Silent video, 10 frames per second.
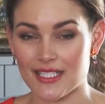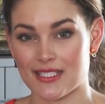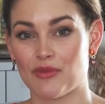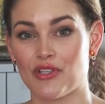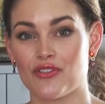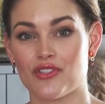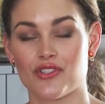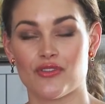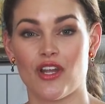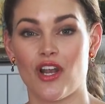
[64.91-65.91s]
exposed
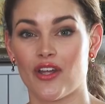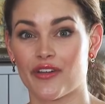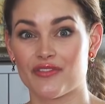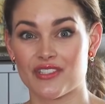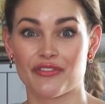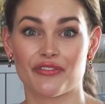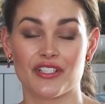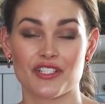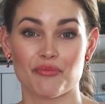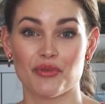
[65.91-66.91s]
to a lot of different